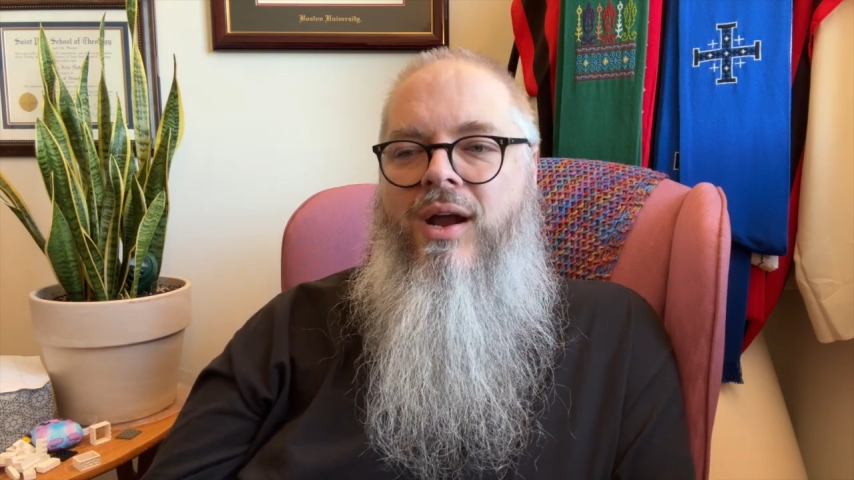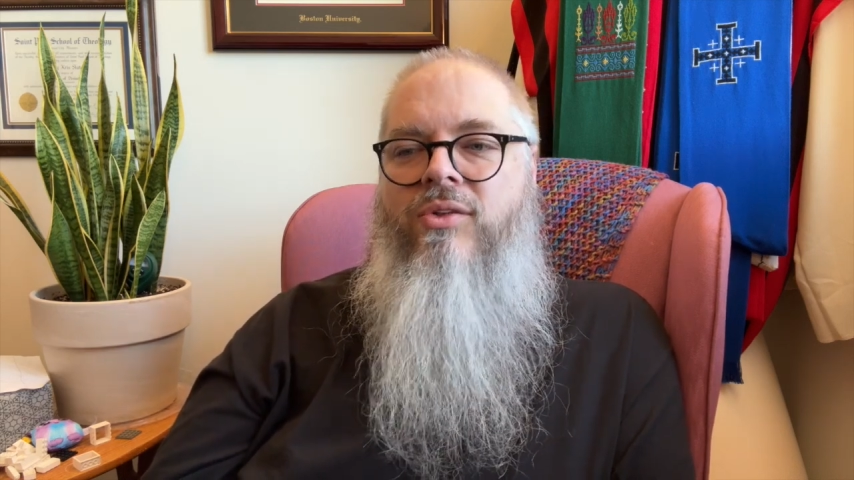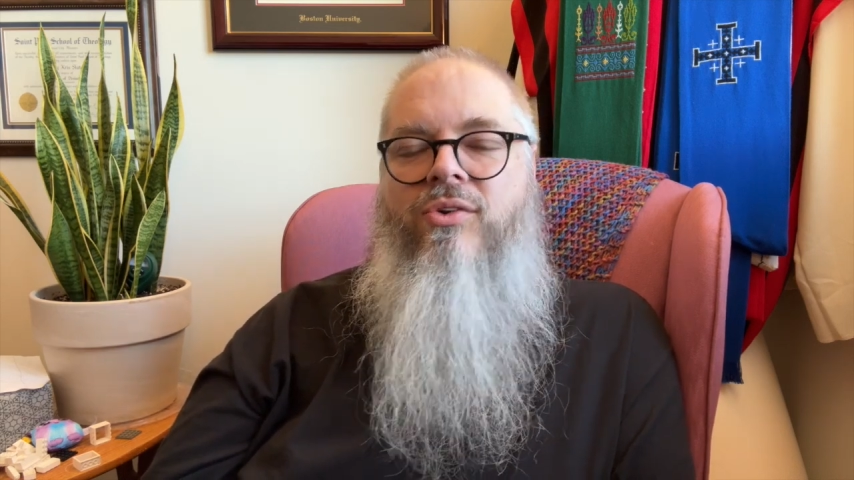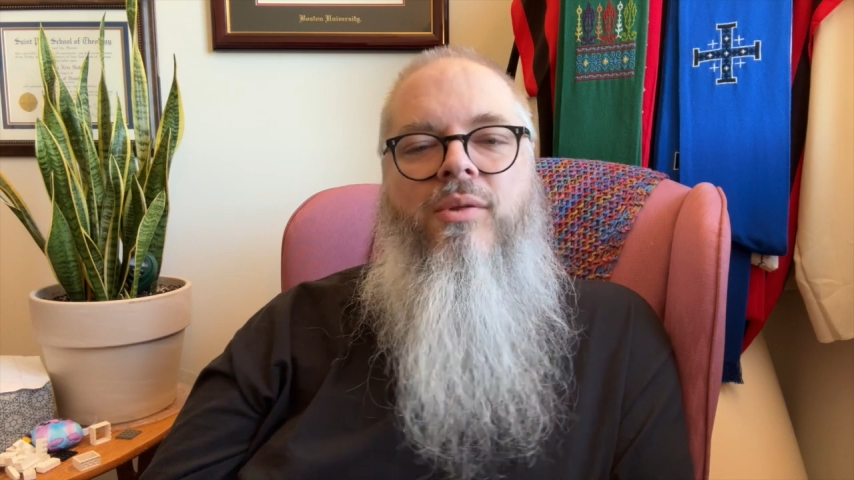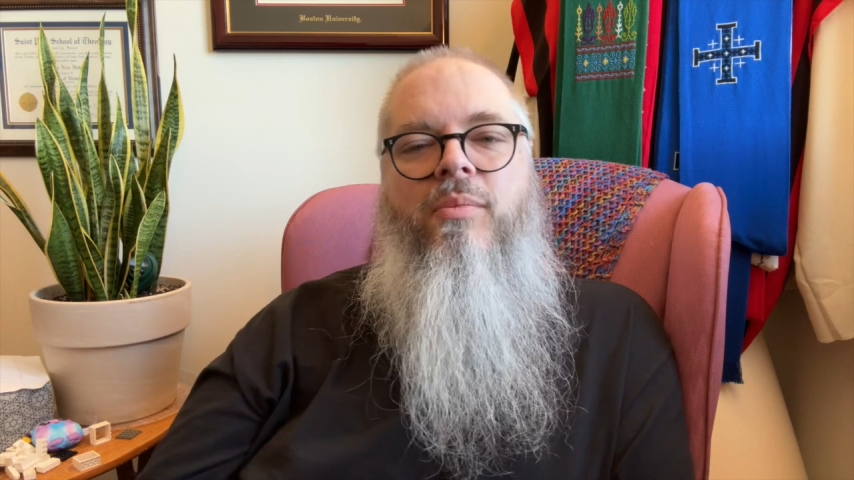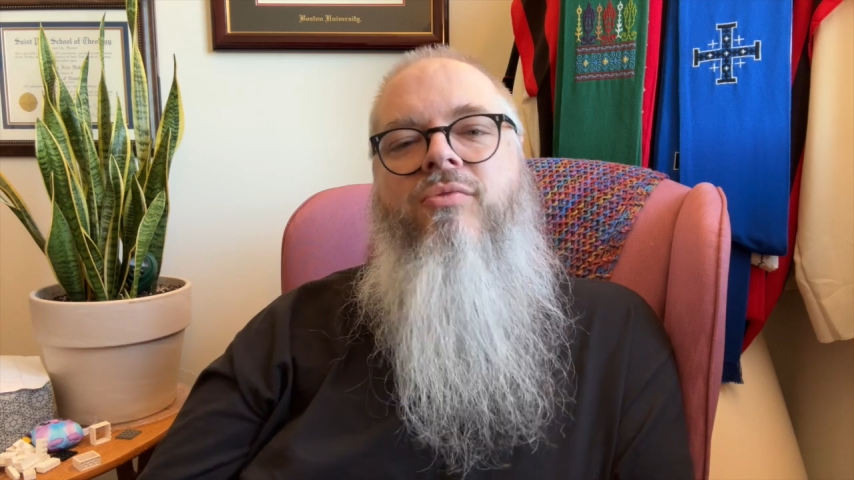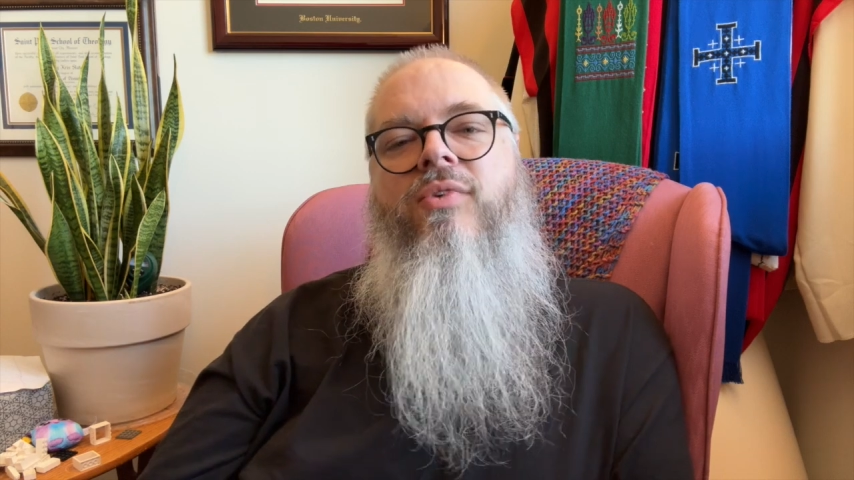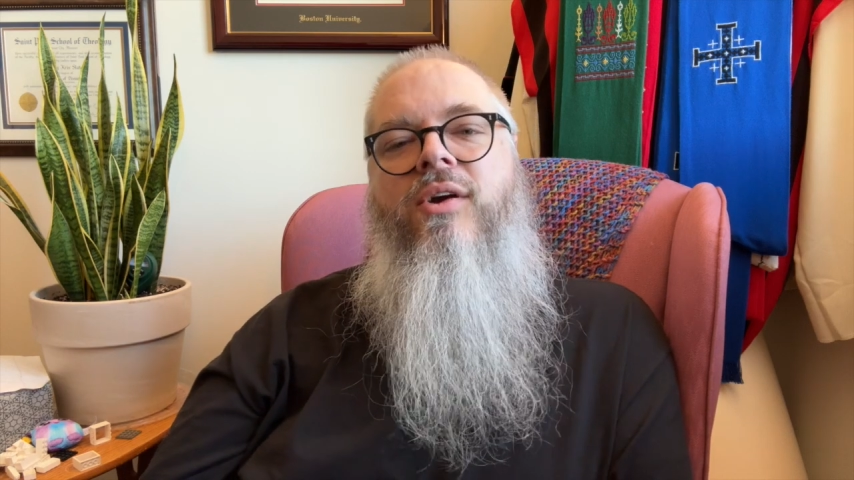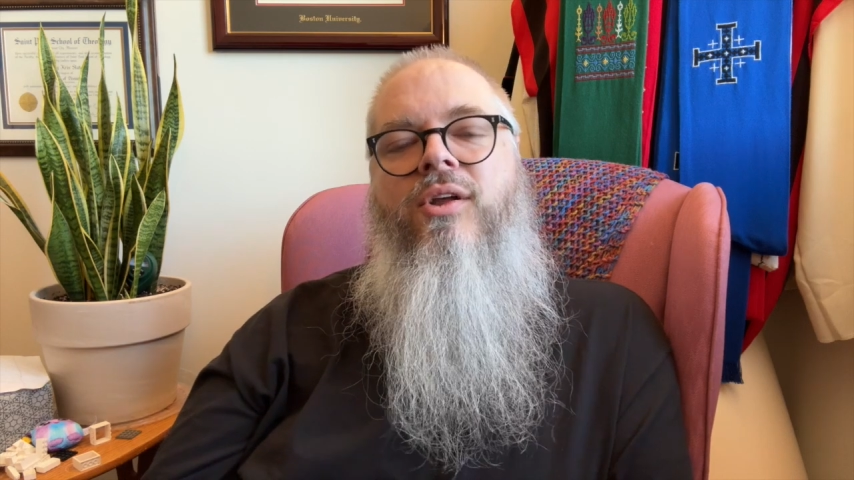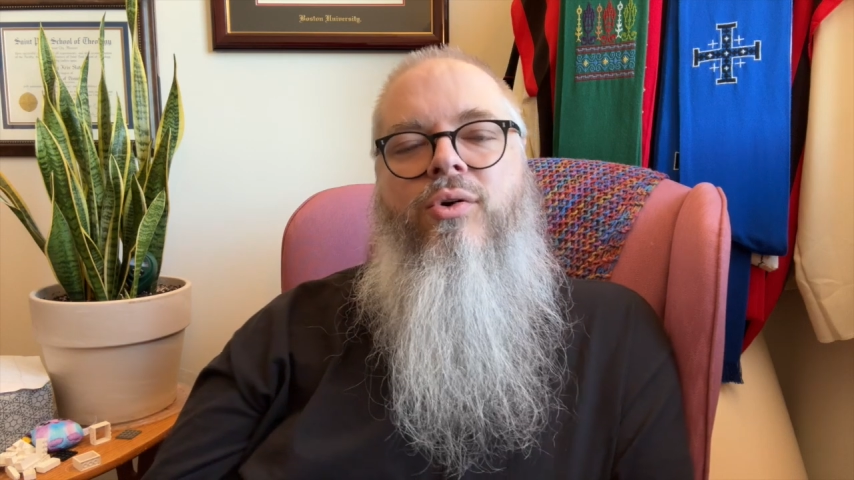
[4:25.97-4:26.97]
And there's something
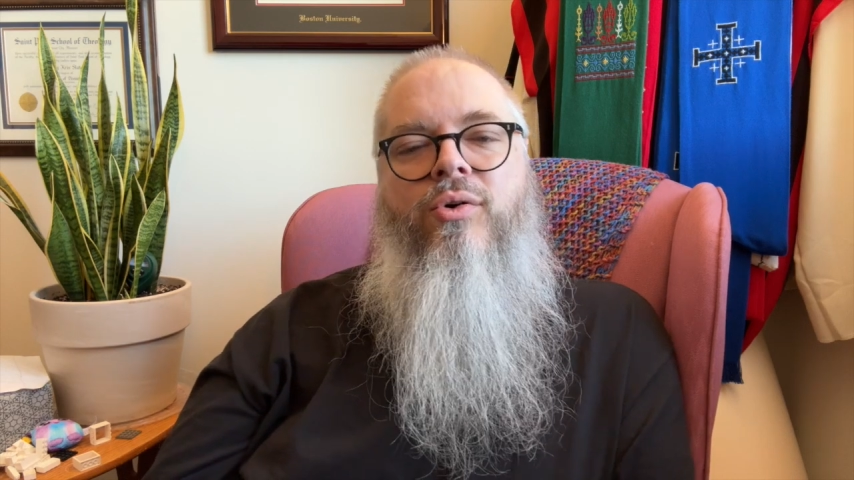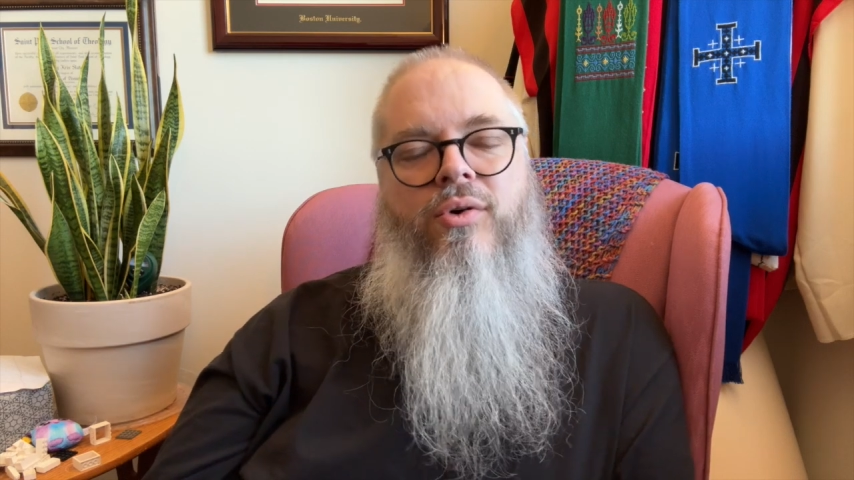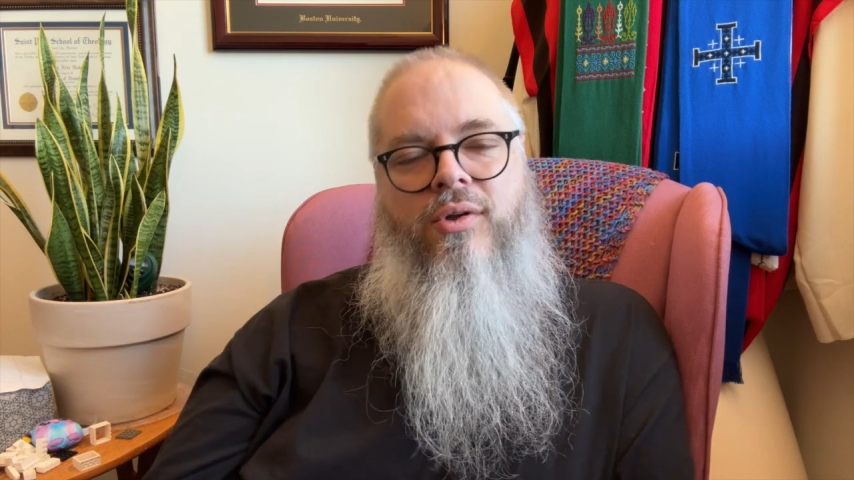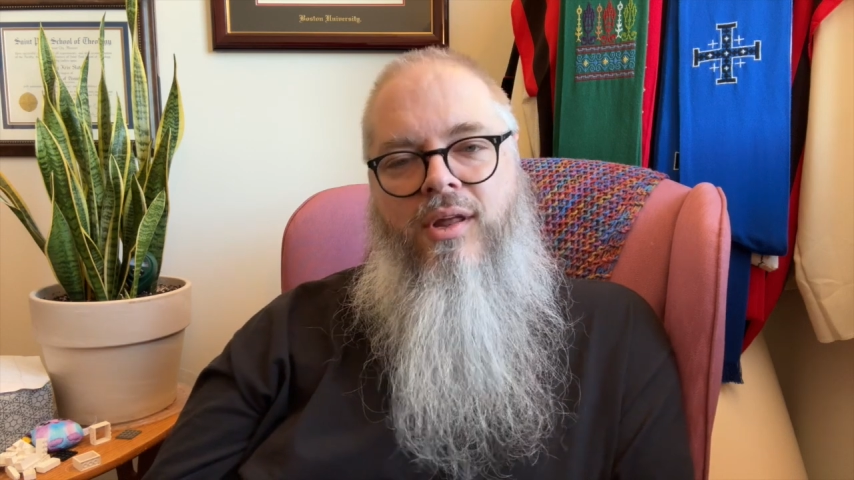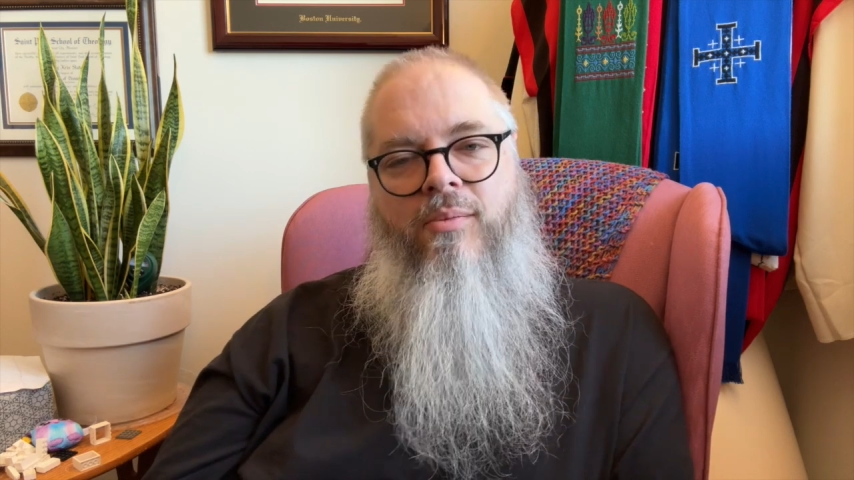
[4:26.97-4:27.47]
very good